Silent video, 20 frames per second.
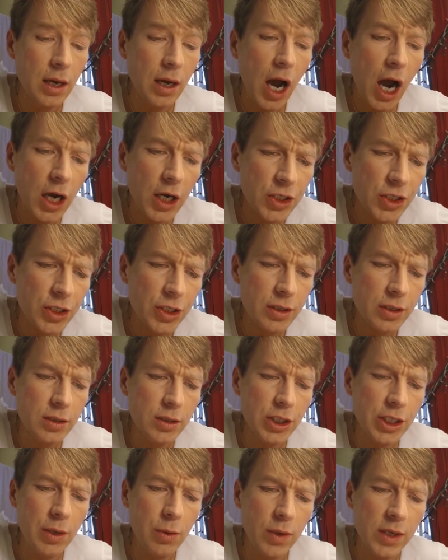Hush,
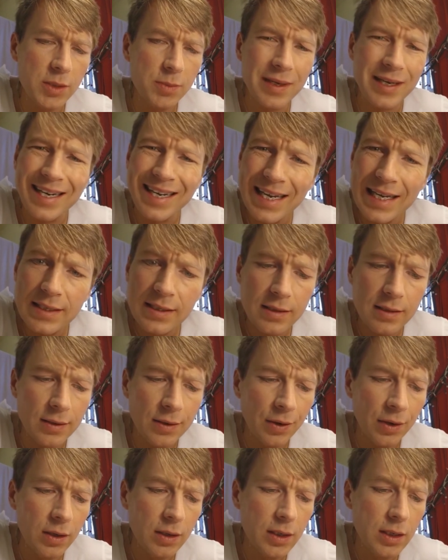she whispered,
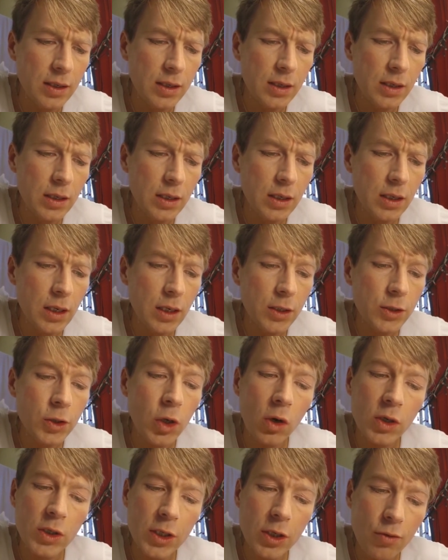listen.
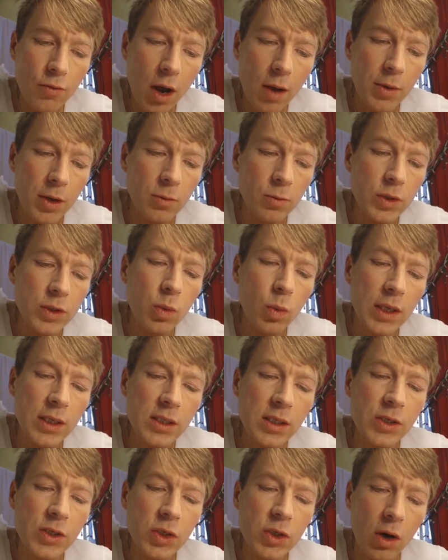Dr. Grumman was
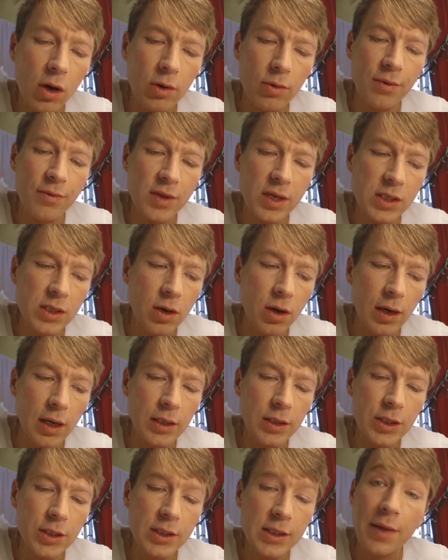once a scholar of this
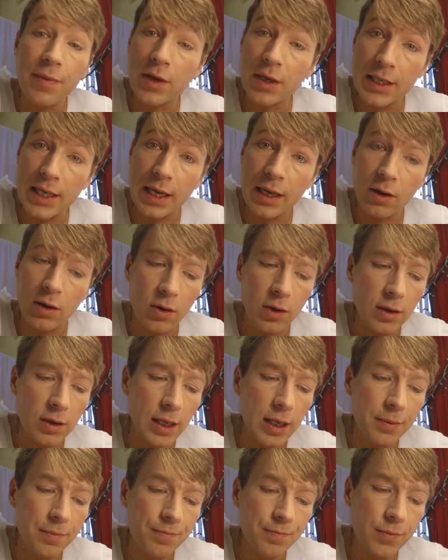college, said the dean
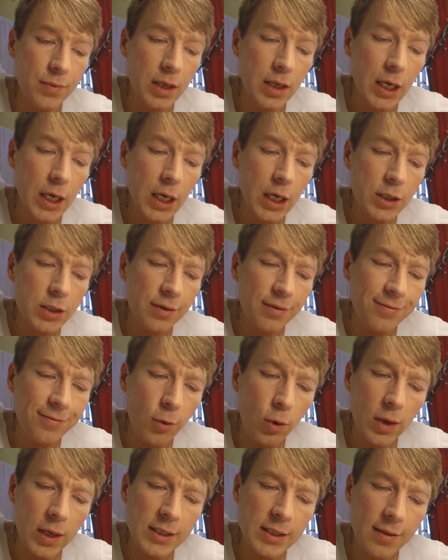hotly. To
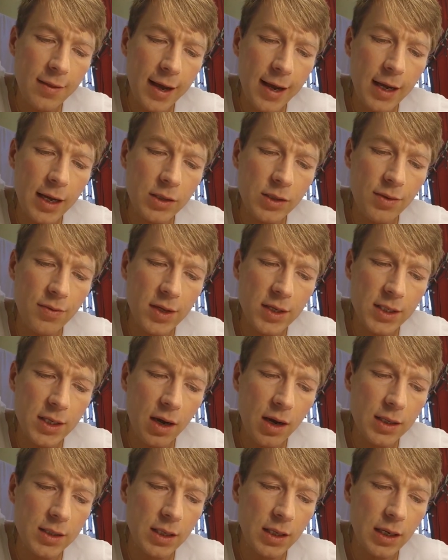fall into the hands of the
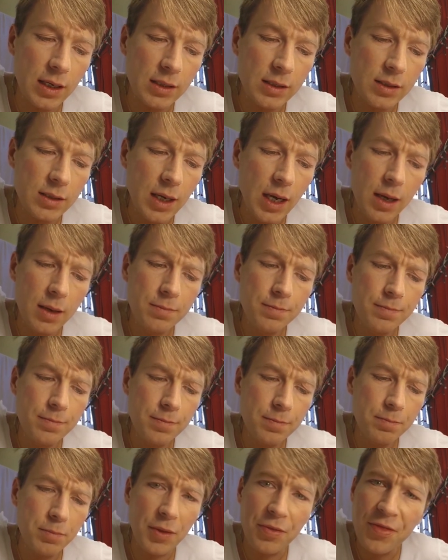Tartars,
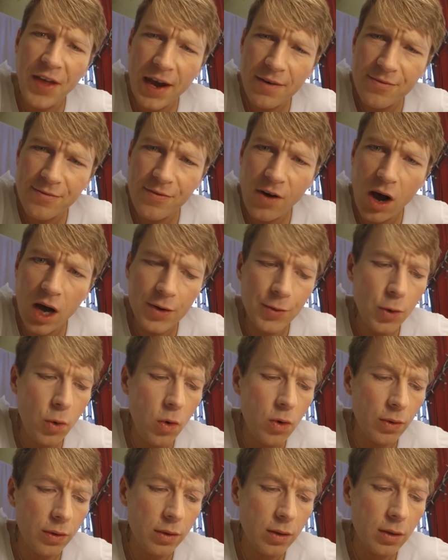but that far
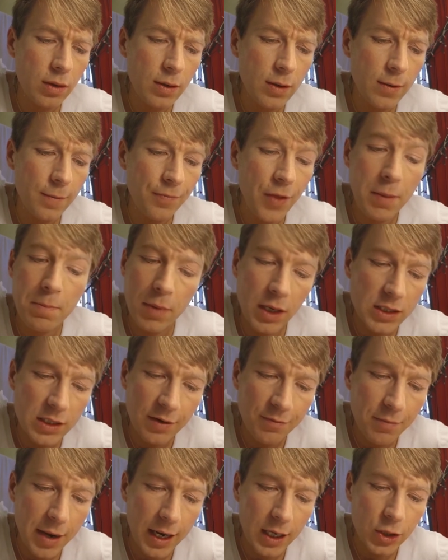north. They must
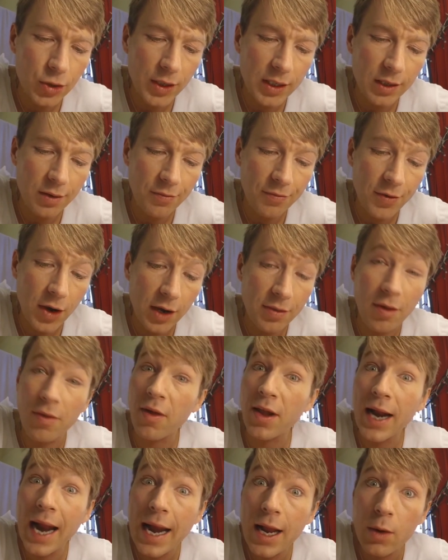have penetrated further
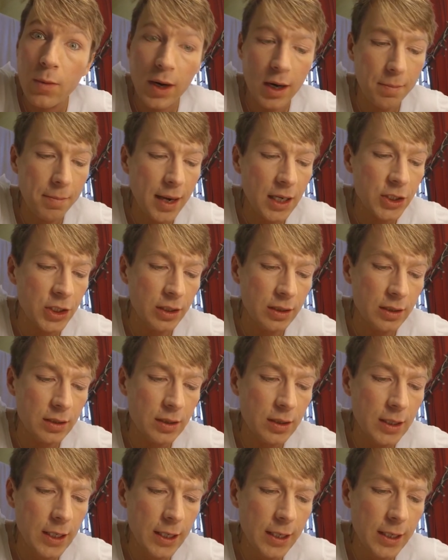than anyone imagined.